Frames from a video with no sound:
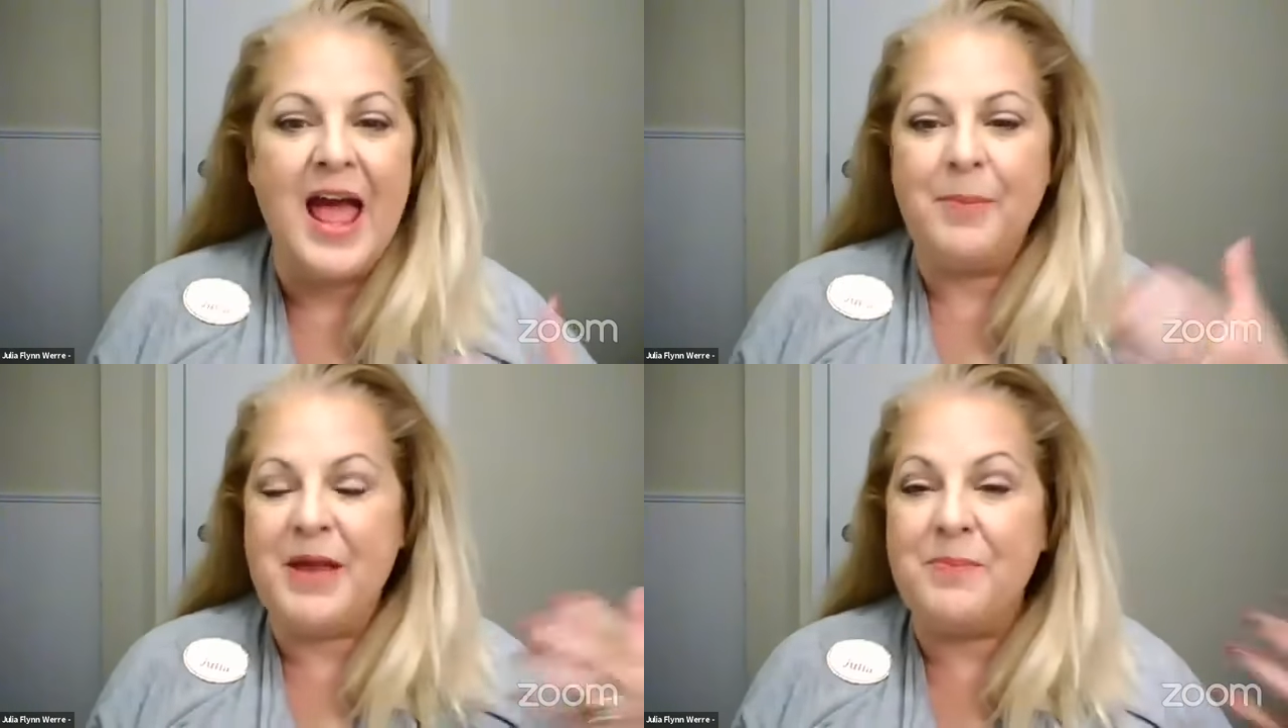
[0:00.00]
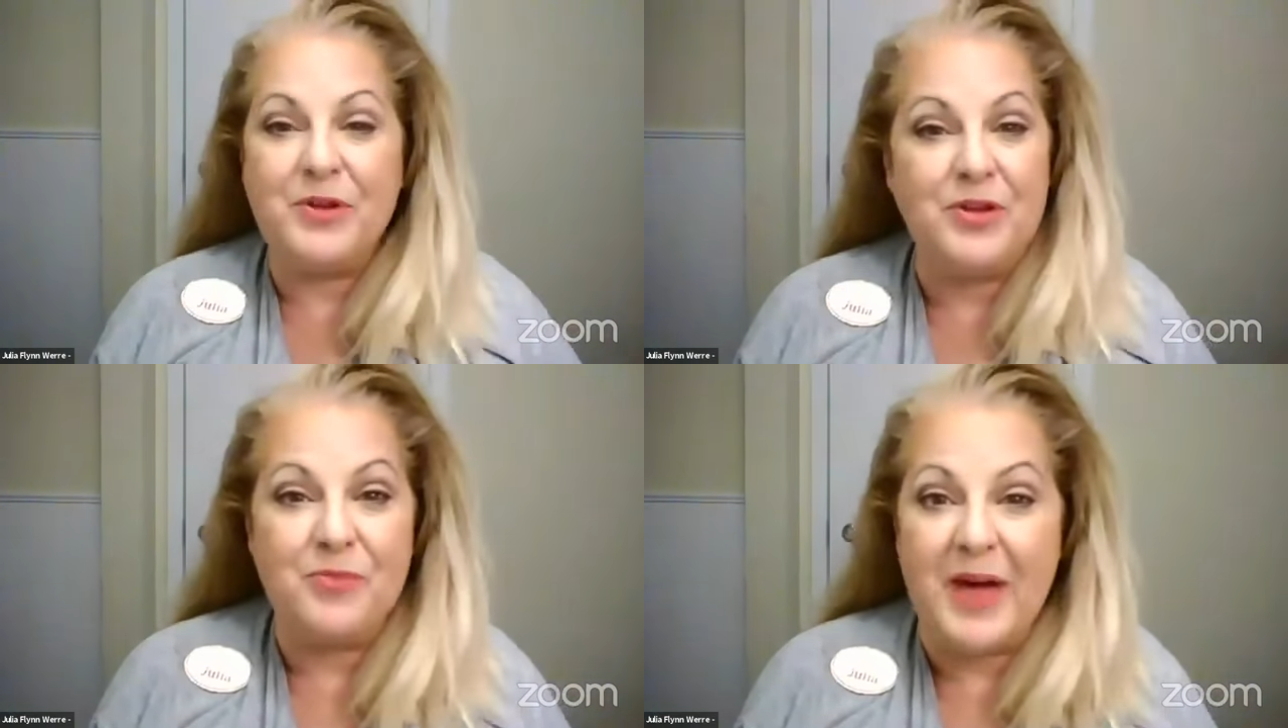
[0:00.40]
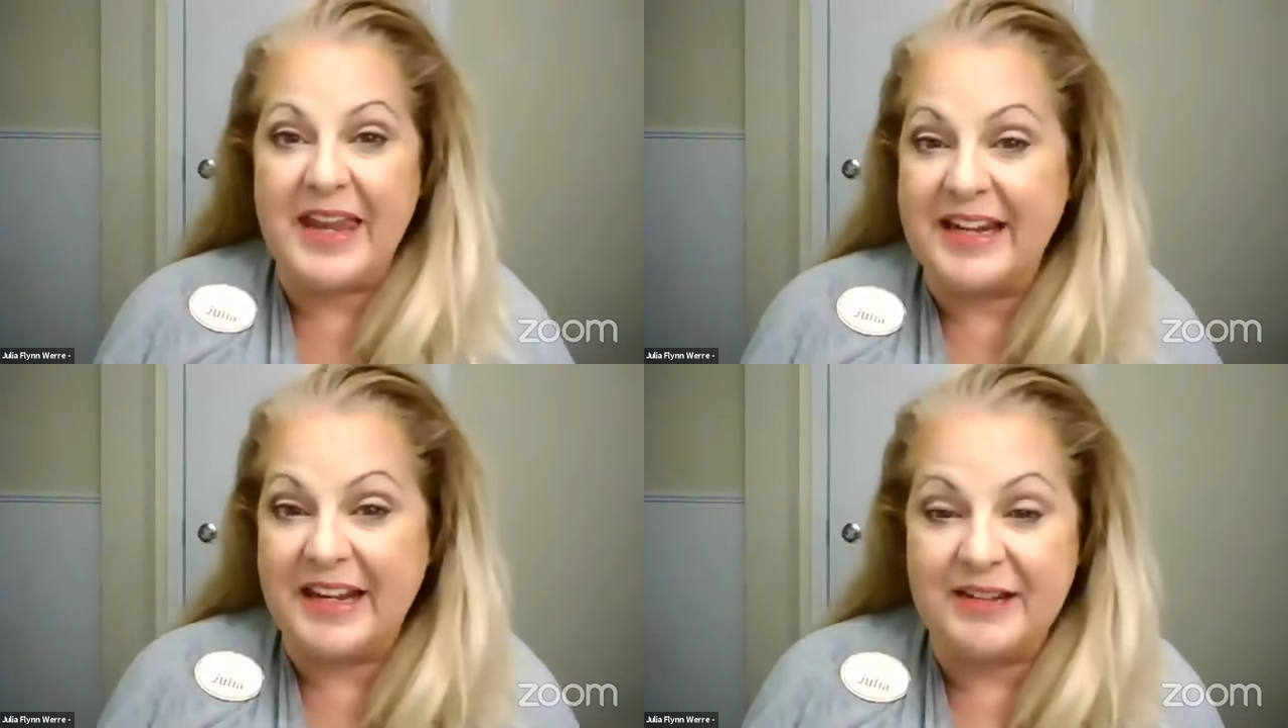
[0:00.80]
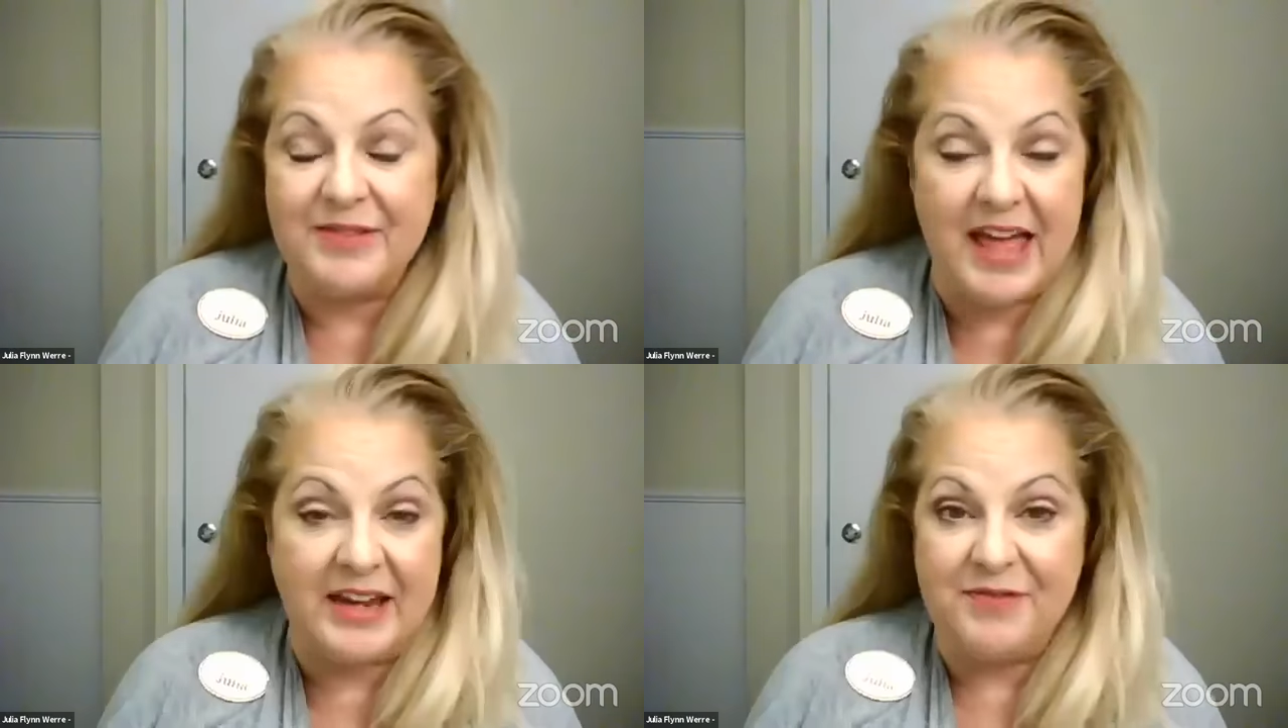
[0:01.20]
people you've met
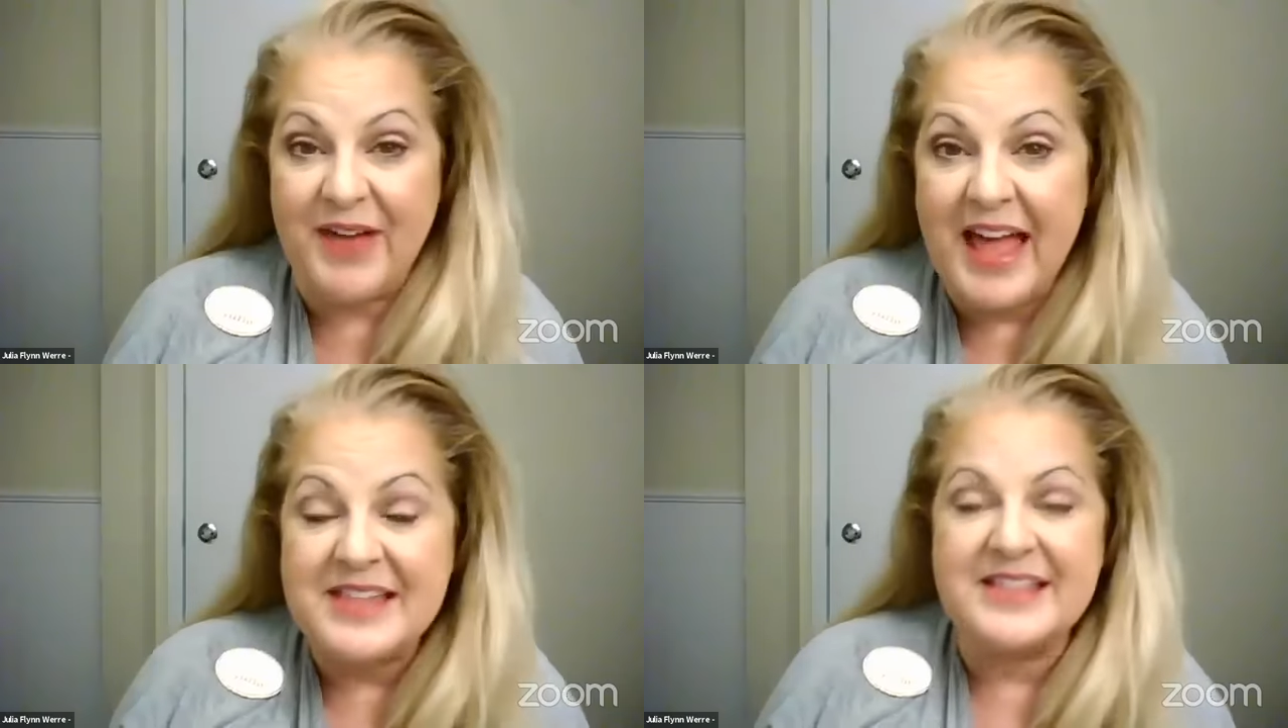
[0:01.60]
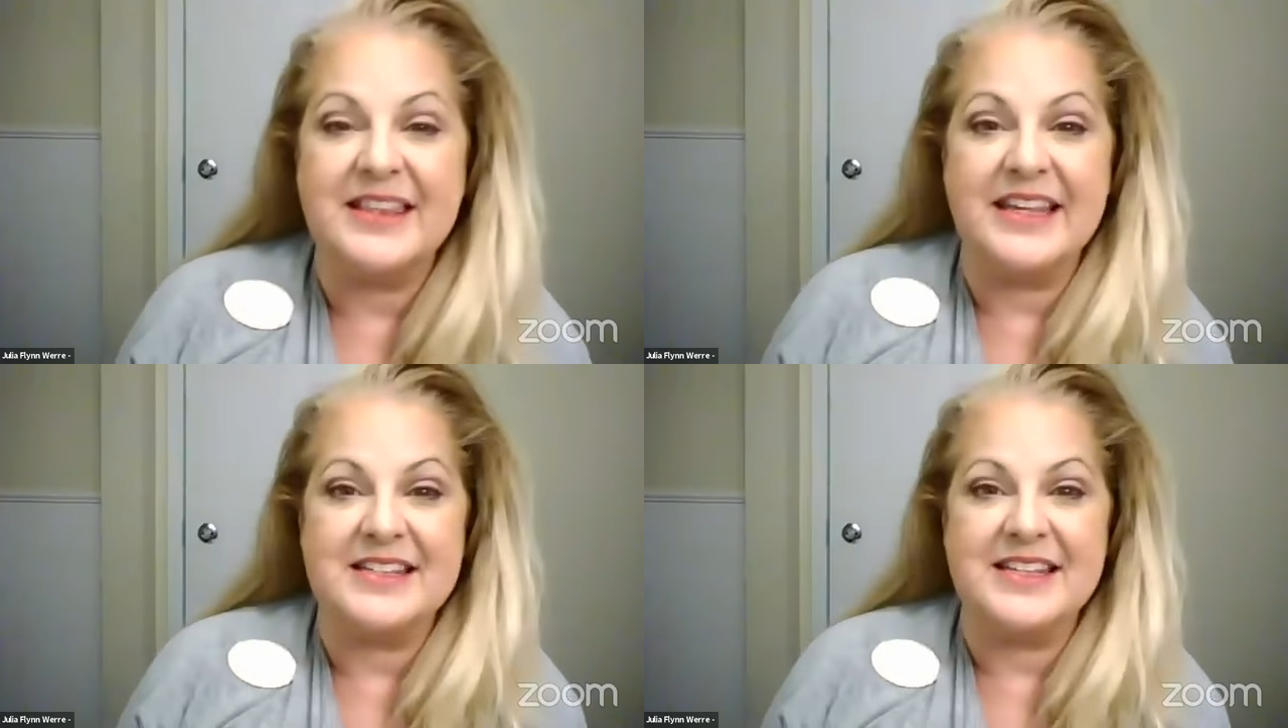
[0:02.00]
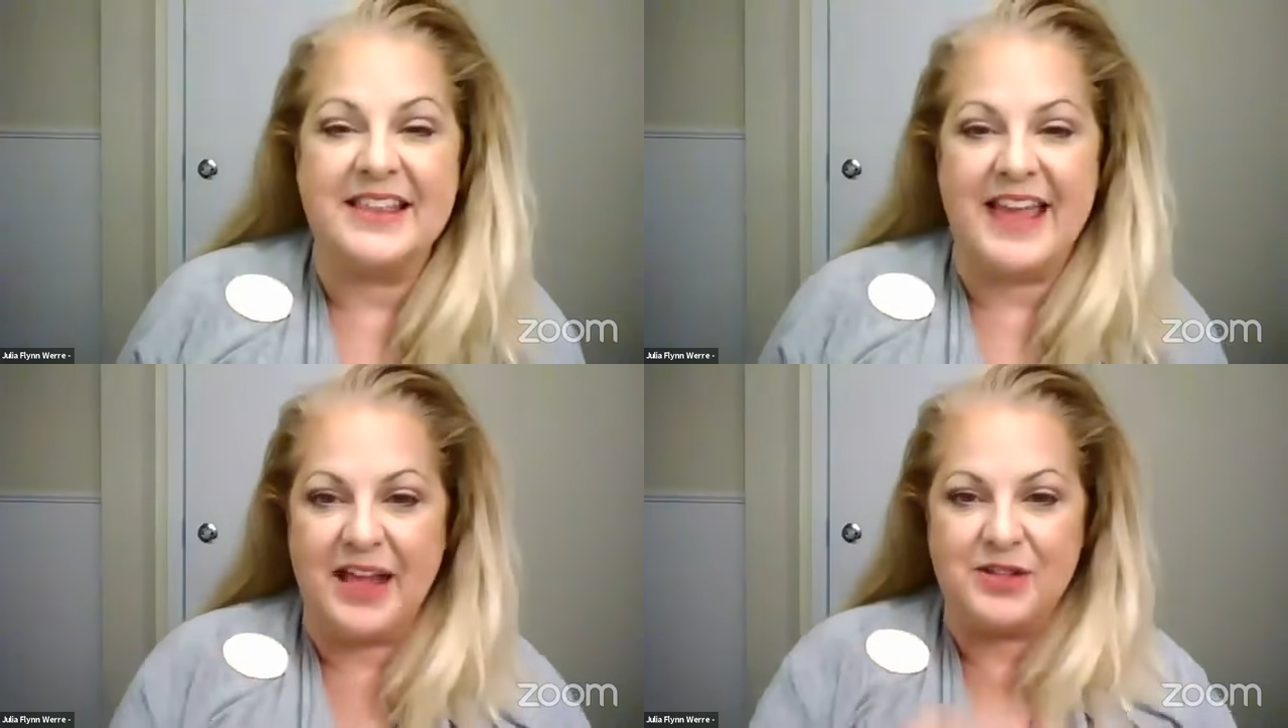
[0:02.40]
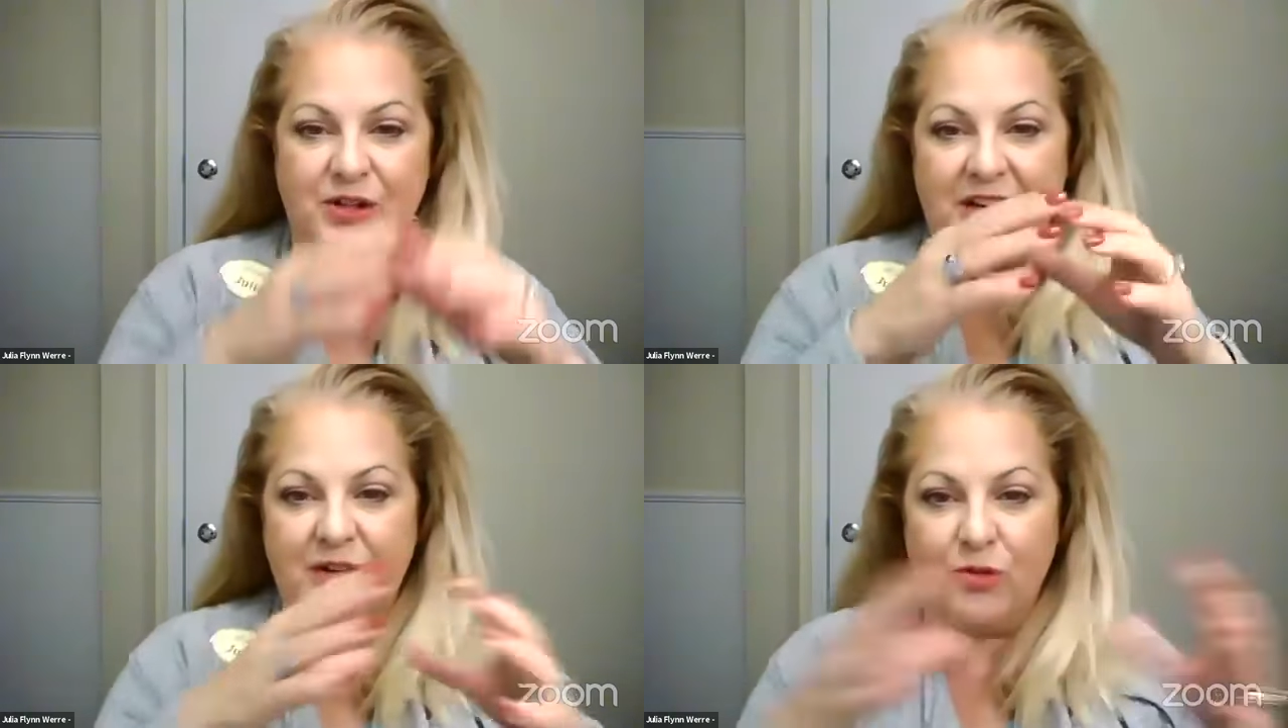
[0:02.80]
at events and things like that. So you
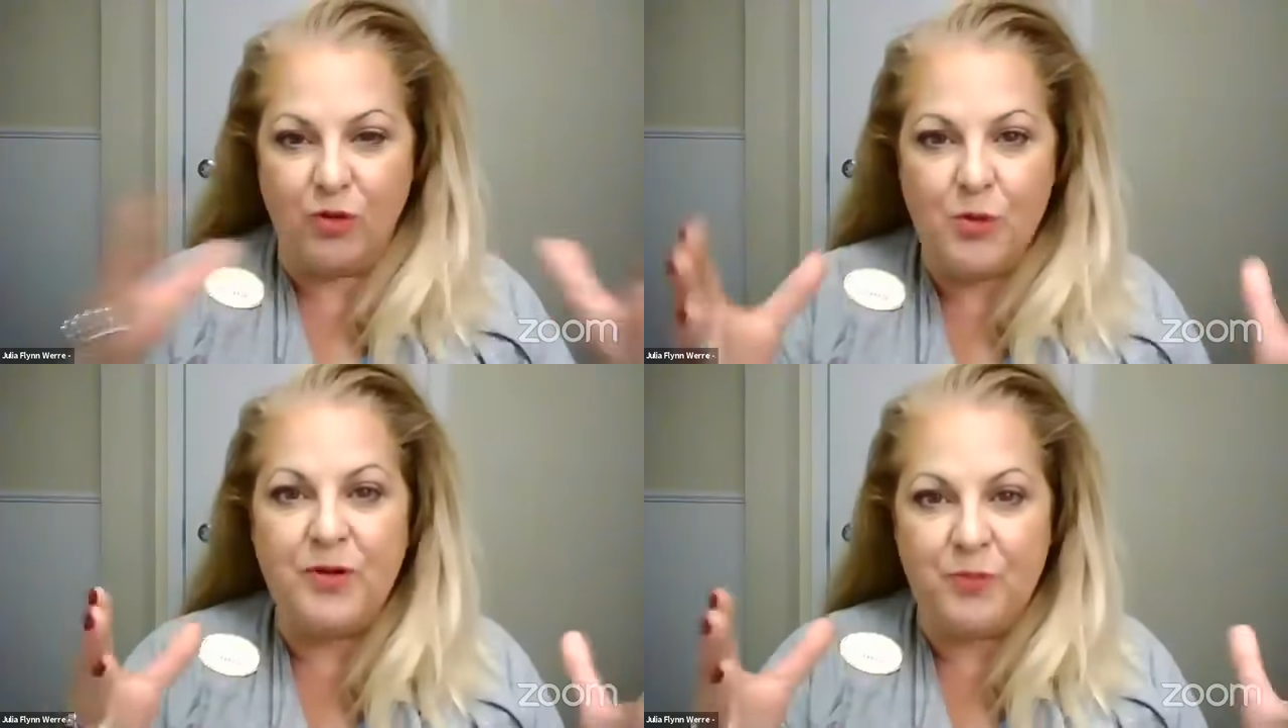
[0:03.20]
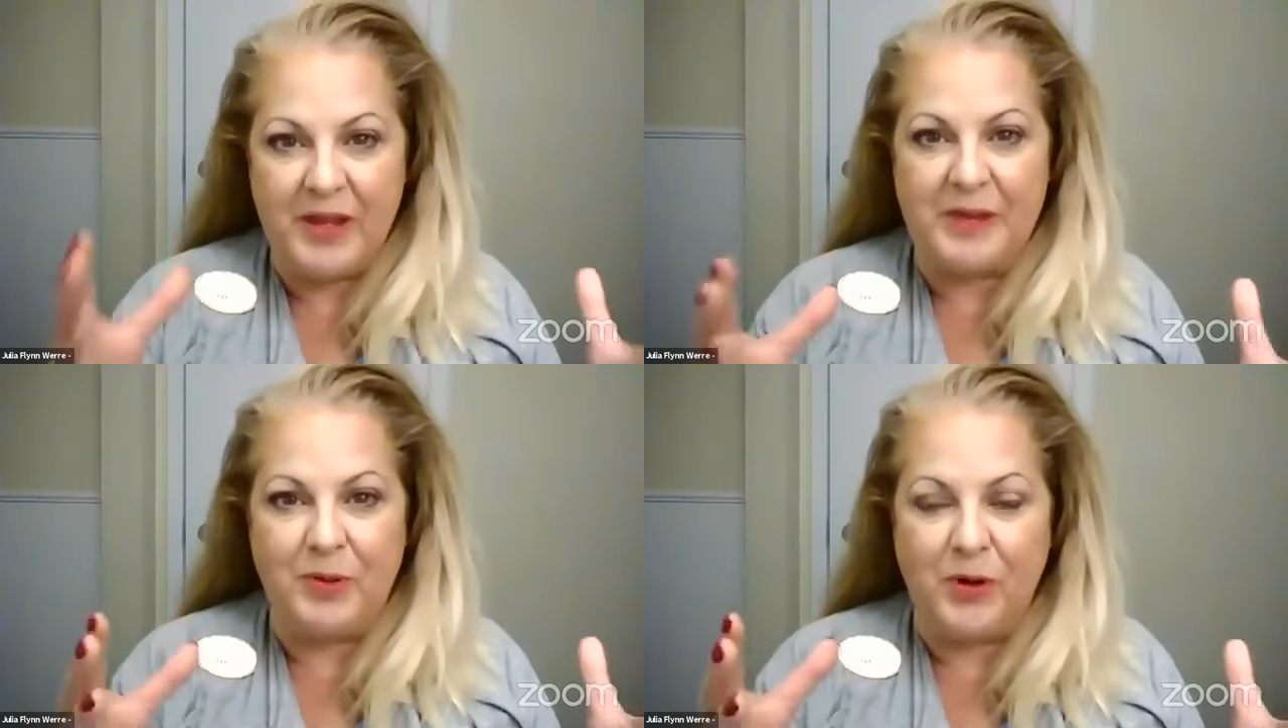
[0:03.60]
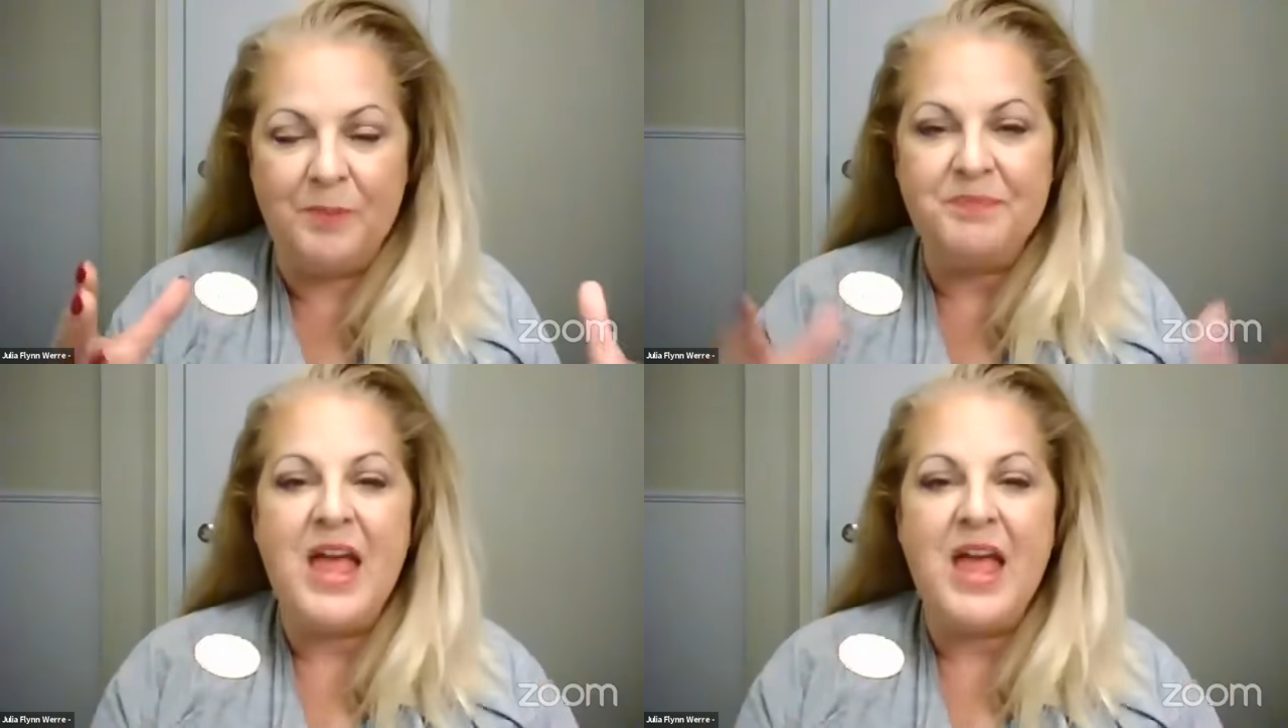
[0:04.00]
need a group of people.